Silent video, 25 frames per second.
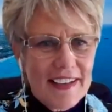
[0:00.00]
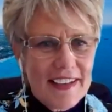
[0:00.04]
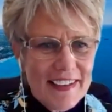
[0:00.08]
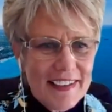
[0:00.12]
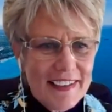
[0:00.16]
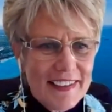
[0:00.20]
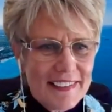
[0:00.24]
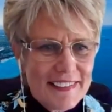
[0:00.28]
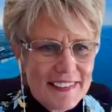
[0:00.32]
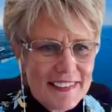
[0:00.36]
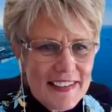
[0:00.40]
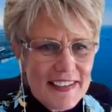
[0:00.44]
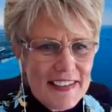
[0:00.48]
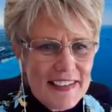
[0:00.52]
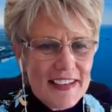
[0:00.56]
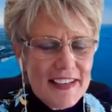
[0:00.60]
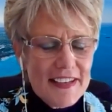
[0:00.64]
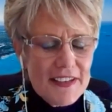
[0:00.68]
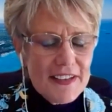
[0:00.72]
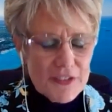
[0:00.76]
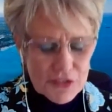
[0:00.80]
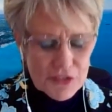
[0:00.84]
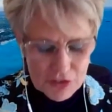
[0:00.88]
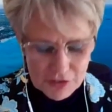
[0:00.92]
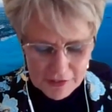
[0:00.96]
And it
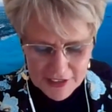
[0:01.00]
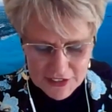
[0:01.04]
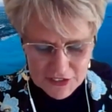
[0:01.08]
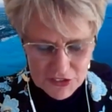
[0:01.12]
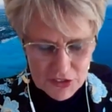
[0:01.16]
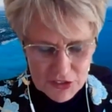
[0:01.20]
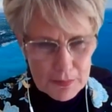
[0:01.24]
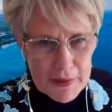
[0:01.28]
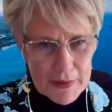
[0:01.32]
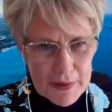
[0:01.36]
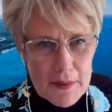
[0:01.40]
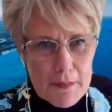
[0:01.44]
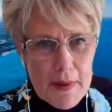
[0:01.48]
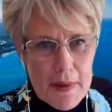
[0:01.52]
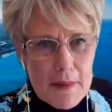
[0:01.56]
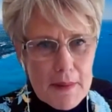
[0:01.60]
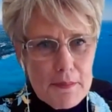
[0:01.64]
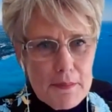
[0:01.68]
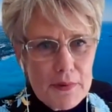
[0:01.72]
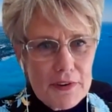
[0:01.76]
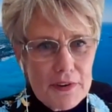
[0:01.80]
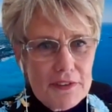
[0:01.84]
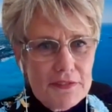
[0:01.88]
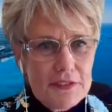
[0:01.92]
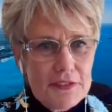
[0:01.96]
is great to be a
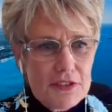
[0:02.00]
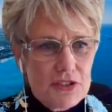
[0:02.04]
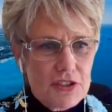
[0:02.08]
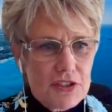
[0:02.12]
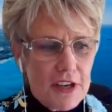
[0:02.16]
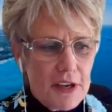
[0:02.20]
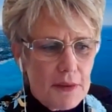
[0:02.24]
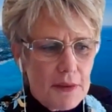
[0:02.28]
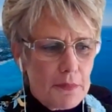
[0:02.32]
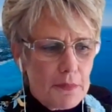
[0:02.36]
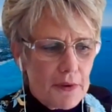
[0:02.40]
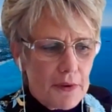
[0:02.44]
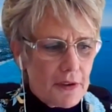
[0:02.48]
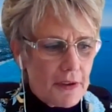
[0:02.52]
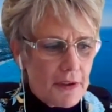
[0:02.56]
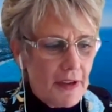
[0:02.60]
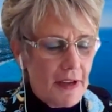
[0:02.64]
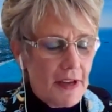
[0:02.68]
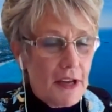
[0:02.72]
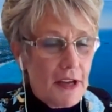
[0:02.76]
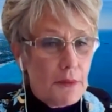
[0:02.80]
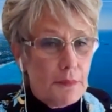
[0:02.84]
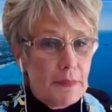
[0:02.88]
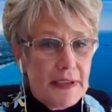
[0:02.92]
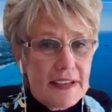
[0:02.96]
member of the Chamber,
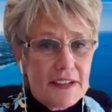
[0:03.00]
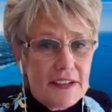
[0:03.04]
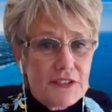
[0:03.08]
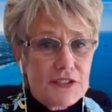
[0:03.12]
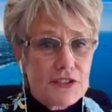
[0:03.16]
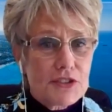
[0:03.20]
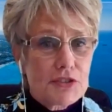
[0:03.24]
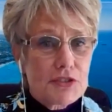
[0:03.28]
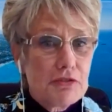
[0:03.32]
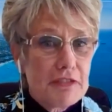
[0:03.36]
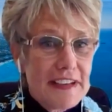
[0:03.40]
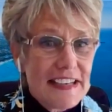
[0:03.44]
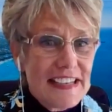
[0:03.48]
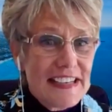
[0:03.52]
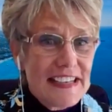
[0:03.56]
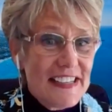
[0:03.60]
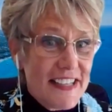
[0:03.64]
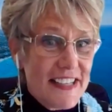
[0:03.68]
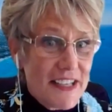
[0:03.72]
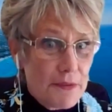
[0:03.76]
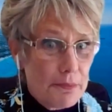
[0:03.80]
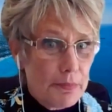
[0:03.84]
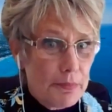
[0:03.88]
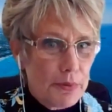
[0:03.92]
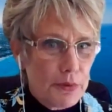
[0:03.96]
because it's
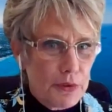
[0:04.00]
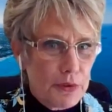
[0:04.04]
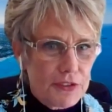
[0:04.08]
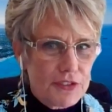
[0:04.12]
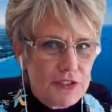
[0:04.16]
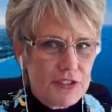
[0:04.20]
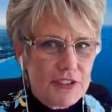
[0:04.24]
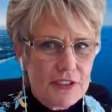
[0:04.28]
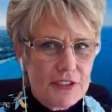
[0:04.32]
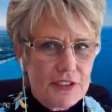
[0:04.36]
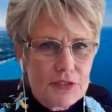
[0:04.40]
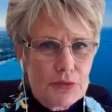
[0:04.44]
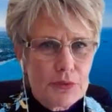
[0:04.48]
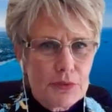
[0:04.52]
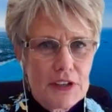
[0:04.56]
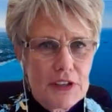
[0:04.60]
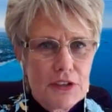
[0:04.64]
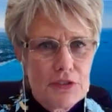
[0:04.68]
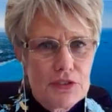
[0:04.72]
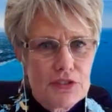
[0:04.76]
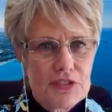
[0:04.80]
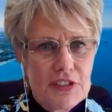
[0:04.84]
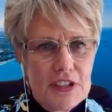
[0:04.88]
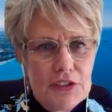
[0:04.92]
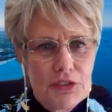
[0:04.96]
really important when
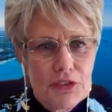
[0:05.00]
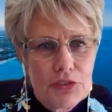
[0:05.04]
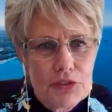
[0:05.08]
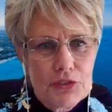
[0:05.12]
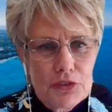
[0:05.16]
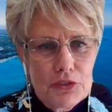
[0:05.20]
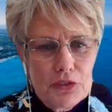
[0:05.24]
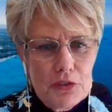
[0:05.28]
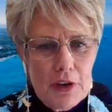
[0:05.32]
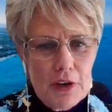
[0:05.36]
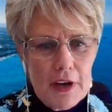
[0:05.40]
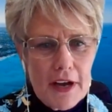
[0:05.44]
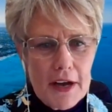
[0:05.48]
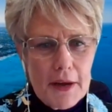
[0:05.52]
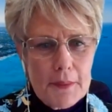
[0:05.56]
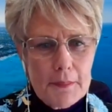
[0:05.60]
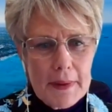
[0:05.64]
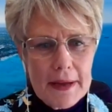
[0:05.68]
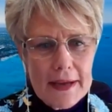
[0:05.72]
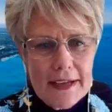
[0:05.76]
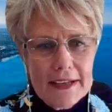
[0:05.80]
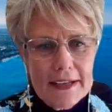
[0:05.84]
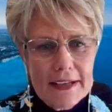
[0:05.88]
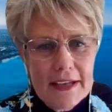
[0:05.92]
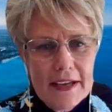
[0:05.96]
you see through uh,
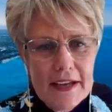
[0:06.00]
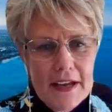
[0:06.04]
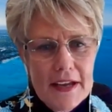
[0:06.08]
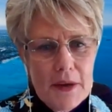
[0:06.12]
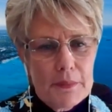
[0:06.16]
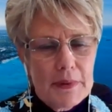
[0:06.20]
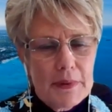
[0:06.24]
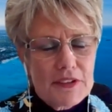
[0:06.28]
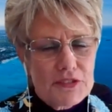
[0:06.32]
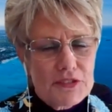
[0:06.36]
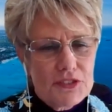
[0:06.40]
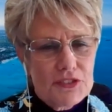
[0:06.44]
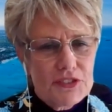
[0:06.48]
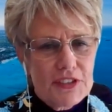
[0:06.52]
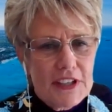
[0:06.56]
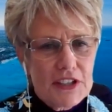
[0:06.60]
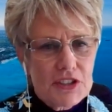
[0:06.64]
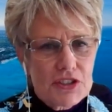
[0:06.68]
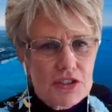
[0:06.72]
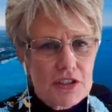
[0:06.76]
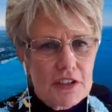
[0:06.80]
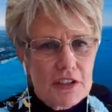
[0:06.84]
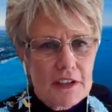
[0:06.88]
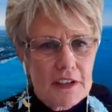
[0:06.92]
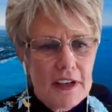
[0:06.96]
my
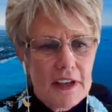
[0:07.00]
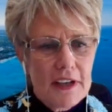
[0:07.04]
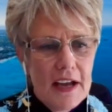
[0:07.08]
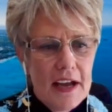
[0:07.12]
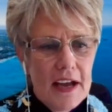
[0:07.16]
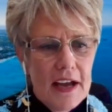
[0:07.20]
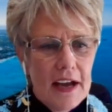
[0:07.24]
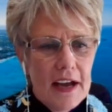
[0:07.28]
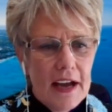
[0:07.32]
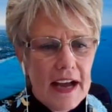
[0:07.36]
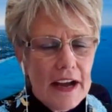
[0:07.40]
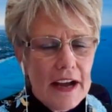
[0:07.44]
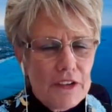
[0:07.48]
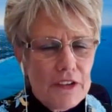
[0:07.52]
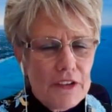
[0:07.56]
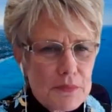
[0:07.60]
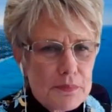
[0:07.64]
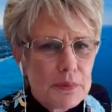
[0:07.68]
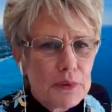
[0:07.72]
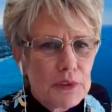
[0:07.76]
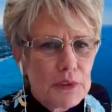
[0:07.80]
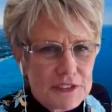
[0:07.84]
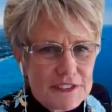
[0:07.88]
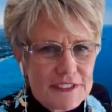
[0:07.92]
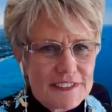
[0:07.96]
presentation how
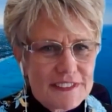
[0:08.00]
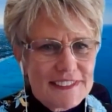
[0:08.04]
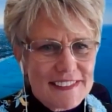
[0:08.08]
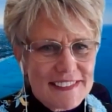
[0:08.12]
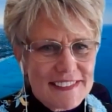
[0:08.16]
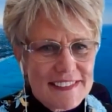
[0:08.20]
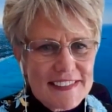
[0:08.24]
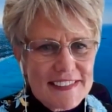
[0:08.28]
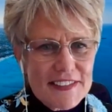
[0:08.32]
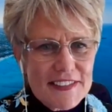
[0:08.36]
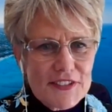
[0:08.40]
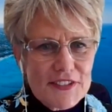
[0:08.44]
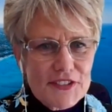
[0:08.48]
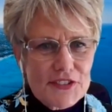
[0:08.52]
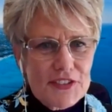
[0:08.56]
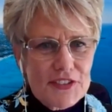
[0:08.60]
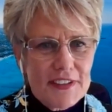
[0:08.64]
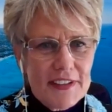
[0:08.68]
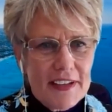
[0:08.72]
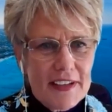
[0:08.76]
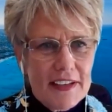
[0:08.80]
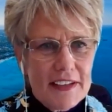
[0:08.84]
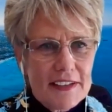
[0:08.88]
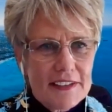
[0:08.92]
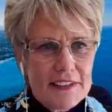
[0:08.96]
important it is
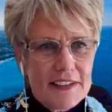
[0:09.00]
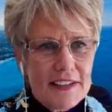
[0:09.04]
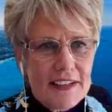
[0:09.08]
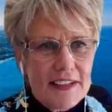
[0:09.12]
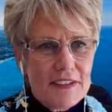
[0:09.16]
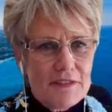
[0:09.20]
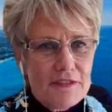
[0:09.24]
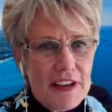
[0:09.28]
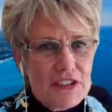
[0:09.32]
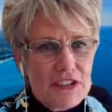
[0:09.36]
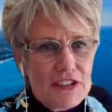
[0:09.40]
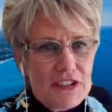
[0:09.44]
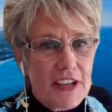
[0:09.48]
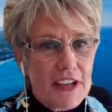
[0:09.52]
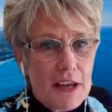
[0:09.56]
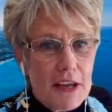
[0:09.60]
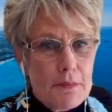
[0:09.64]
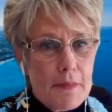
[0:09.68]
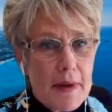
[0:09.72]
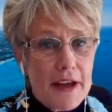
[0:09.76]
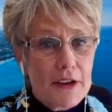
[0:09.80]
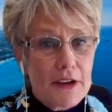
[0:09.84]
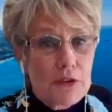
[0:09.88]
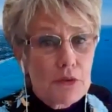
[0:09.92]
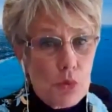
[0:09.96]
that Invest
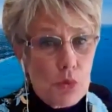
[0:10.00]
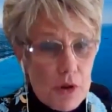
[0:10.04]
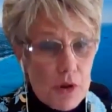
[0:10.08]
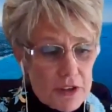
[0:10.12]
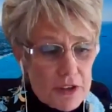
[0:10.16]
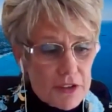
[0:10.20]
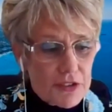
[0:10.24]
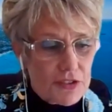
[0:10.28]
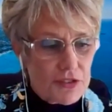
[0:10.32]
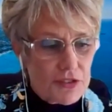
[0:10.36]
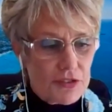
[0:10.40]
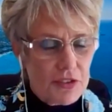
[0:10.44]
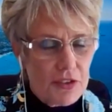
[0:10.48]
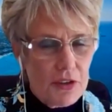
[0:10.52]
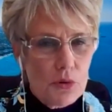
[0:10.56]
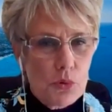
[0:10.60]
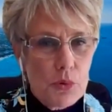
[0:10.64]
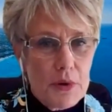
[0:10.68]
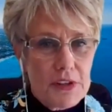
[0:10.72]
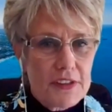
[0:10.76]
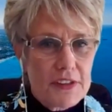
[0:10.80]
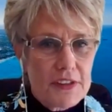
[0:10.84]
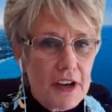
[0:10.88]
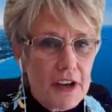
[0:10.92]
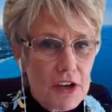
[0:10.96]
Cayman works
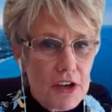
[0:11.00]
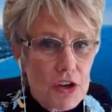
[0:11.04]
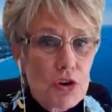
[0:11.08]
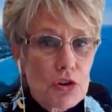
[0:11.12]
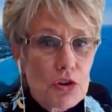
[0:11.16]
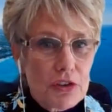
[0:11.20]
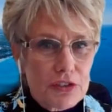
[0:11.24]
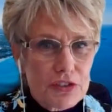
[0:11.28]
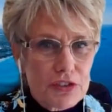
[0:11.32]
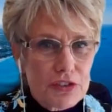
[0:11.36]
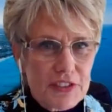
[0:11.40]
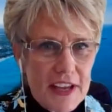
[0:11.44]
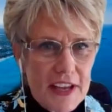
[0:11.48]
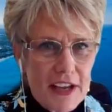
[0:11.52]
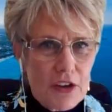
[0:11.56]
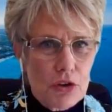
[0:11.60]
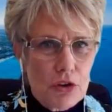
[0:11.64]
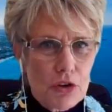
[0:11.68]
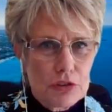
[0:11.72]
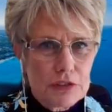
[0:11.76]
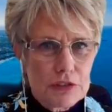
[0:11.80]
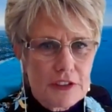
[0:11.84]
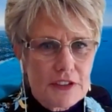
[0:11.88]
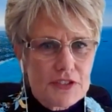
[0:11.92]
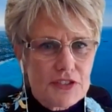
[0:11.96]
with our local
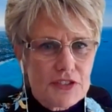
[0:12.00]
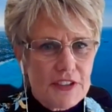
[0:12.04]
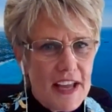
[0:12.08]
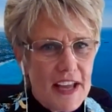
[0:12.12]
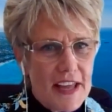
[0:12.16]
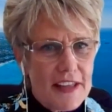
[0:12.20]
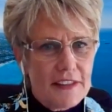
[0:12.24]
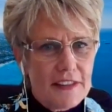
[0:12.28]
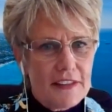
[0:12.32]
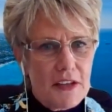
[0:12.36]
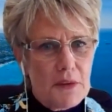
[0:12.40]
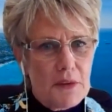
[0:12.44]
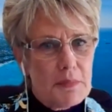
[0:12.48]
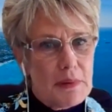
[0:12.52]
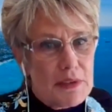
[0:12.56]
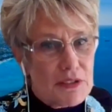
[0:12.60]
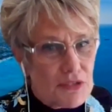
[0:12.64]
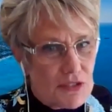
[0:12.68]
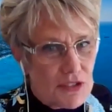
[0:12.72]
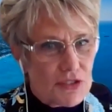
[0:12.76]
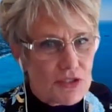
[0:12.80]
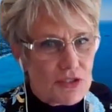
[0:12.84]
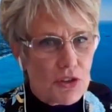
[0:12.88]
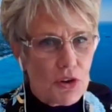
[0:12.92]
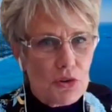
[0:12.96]
stakeholders and the
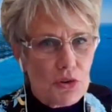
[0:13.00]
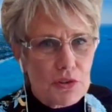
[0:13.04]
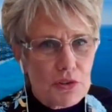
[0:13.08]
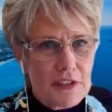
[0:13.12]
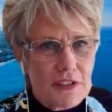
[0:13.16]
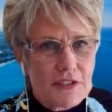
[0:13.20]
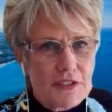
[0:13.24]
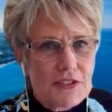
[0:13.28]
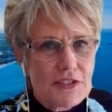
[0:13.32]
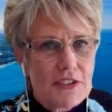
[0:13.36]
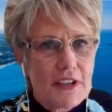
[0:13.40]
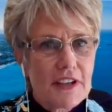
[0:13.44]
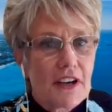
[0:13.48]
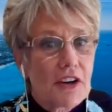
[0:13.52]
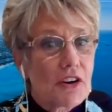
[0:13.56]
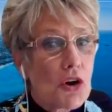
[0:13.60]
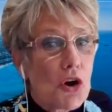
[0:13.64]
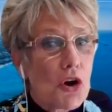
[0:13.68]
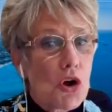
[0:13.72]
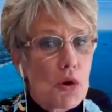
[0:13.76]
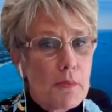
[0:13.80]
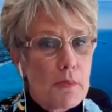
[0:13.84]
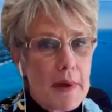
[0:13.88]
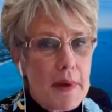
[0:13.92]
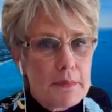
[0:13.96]
business owners that are
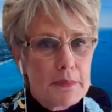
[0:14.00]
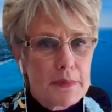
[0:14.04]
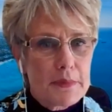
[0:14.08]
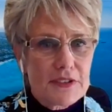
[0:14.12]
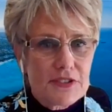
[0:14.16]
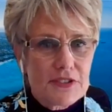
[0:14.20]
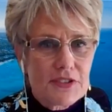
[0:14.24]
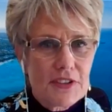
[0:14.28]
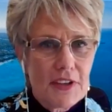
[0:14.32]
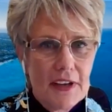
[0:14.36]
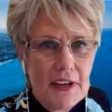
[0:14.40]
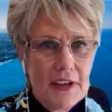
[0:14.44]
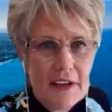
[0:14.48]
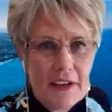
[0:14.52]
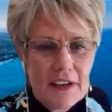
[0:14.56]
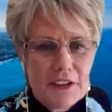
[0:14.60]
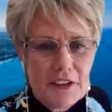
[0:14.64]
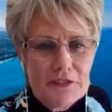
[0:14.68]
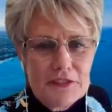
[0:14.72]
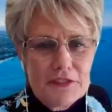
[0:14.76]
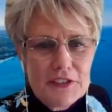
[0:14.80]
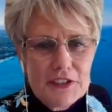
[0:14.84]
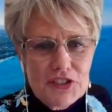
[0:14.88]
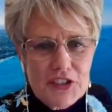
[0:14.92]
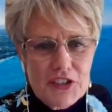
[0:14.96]
all members
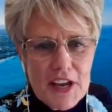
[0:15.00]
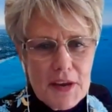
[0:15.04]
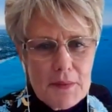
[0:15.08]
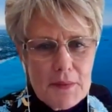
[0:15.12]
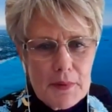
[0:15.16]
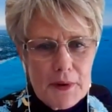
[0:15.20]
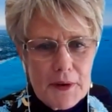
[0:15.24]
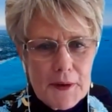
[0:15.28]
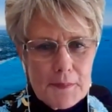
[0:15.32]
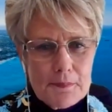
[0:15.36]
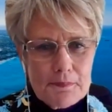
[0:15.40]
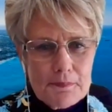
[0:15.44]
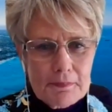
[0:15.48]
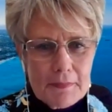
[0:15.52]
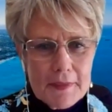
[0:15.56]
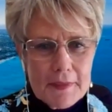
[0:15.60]
of the Chamber.